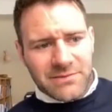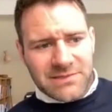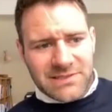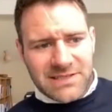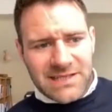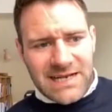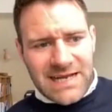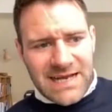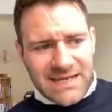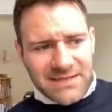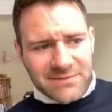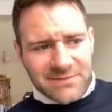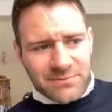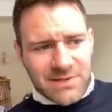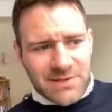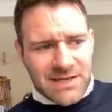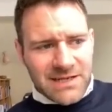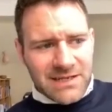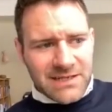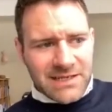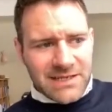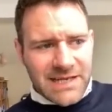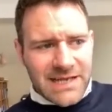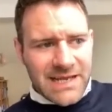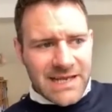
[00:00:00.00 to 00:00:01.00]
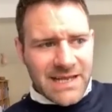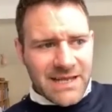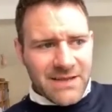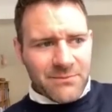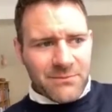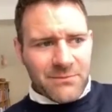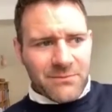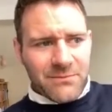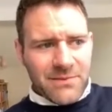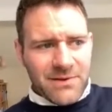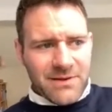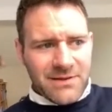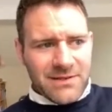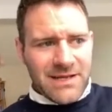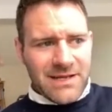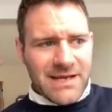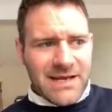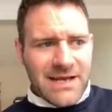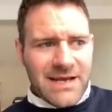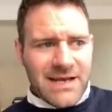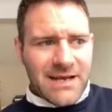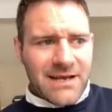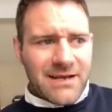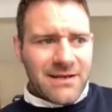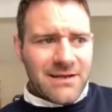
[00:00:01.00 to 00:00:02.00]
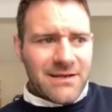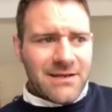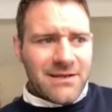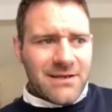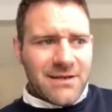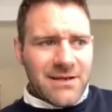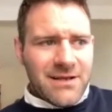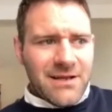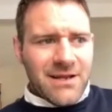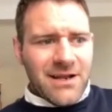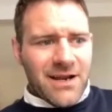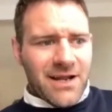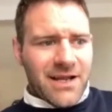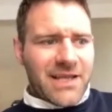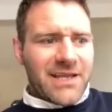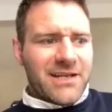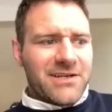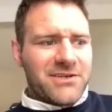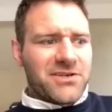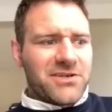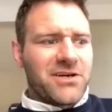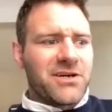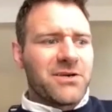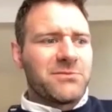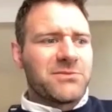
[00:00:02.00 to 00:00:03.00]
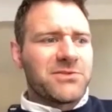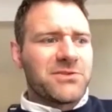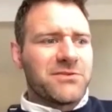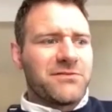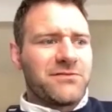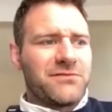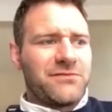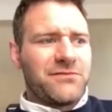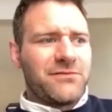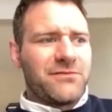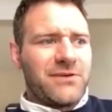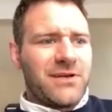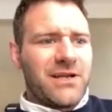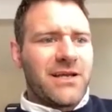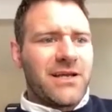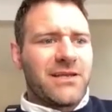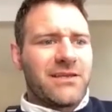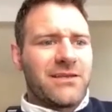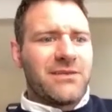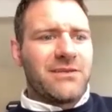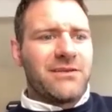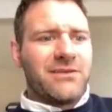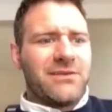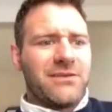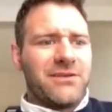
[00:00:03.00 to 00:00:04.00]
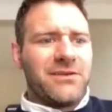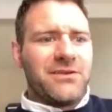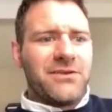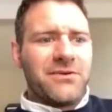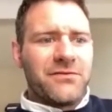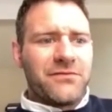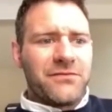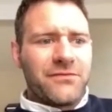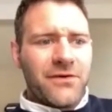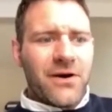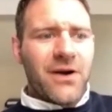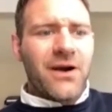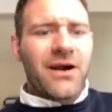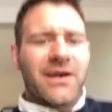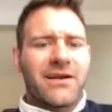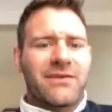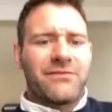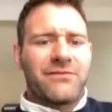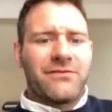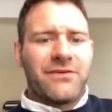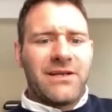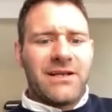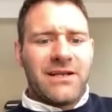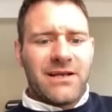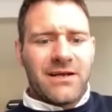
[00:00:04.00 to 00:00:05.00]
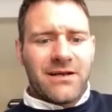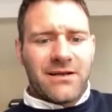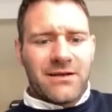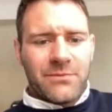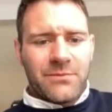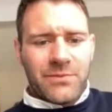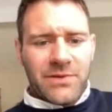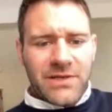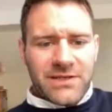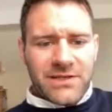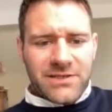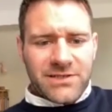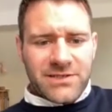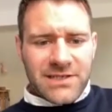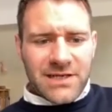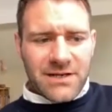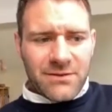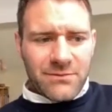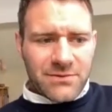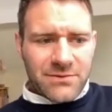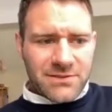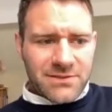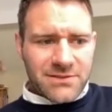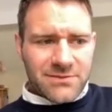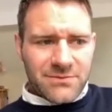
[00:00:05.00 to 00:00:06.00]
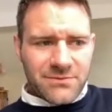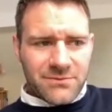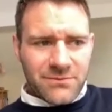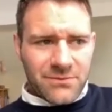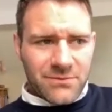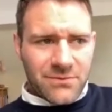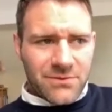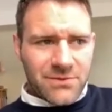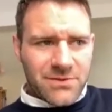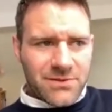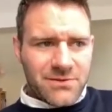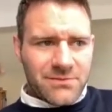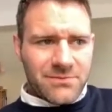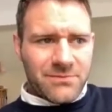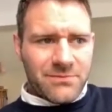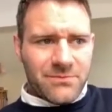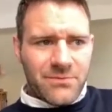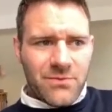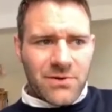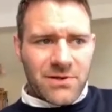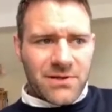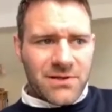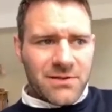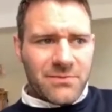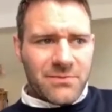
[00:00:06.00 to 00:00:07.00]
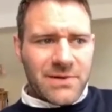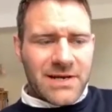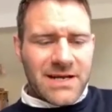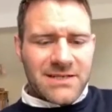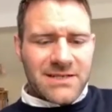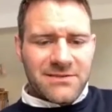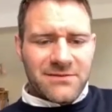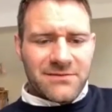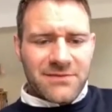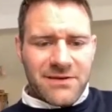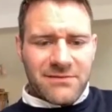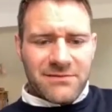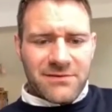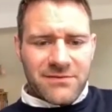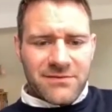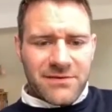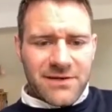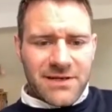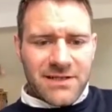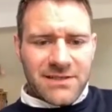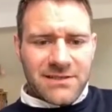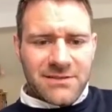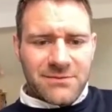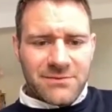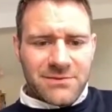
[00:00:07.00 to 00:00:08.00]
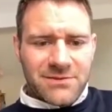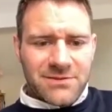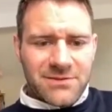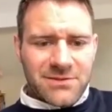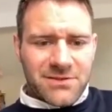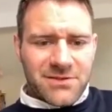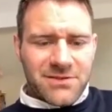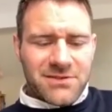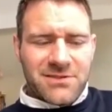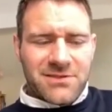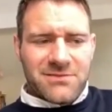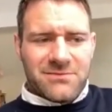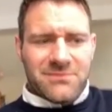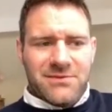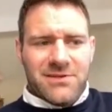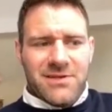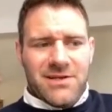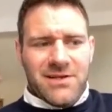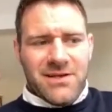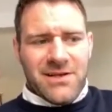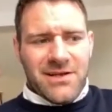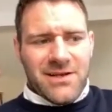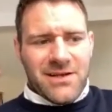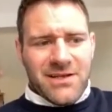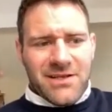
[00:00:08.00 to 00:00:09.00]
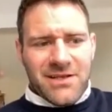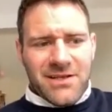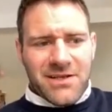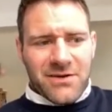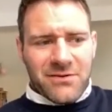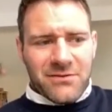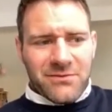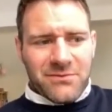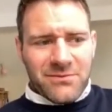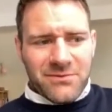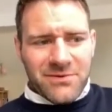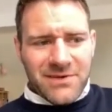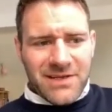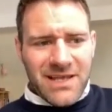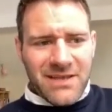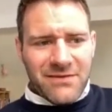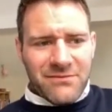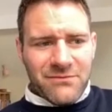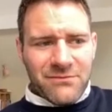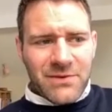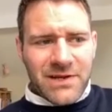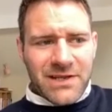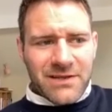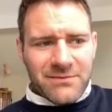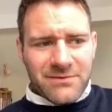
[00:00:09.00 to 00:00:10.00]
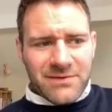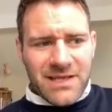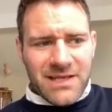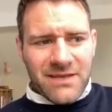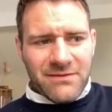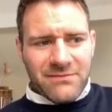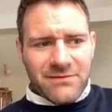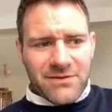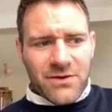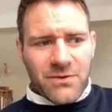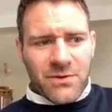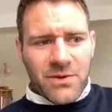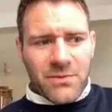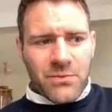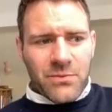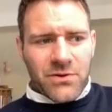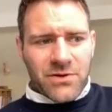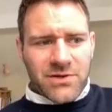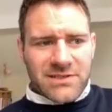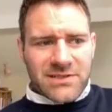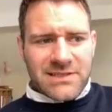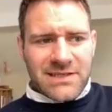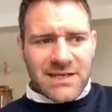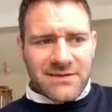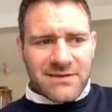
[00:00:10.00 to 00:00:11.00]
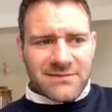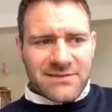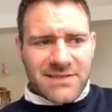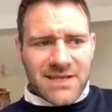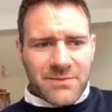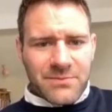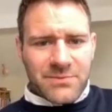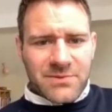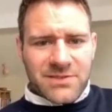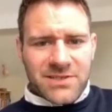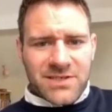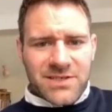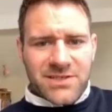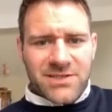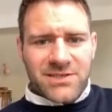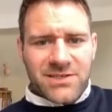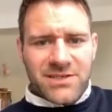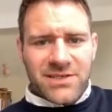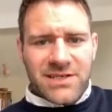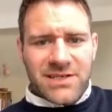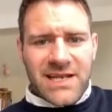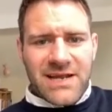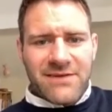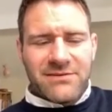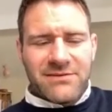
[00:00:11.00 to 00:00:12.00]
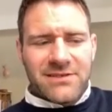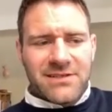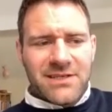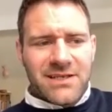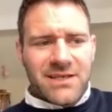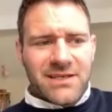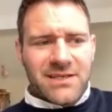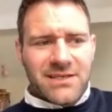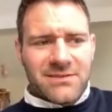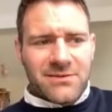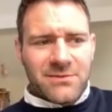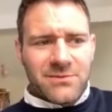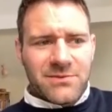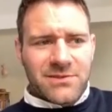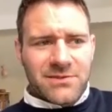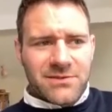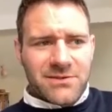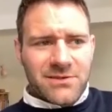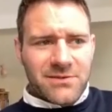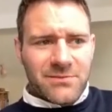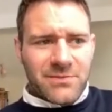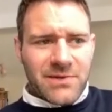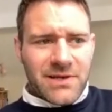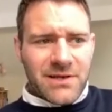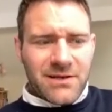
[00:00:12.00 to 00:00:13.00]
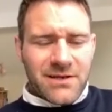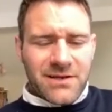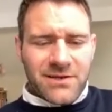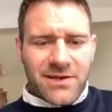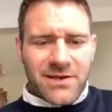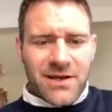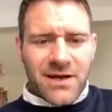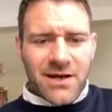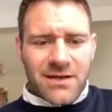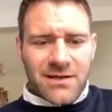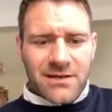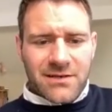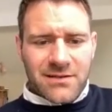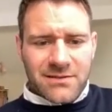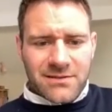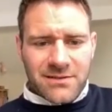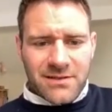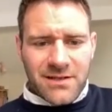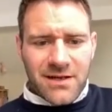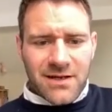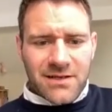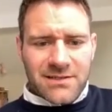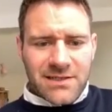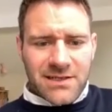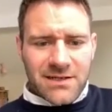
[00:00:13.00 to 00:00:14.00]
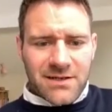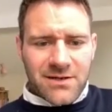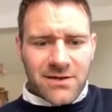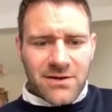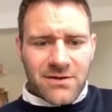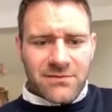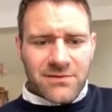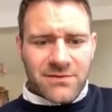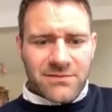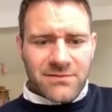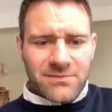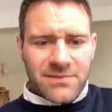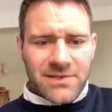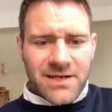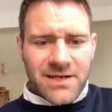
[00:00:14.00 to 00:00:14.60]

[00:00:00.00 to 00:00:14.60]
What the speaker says: was the last play of the game. Like, in terms of like euphoric feeling on a pitch, that was one of the best I've ever felt. It was because, you know, even though we put ourselves in that position, you never think someone's going to be able to knock that over from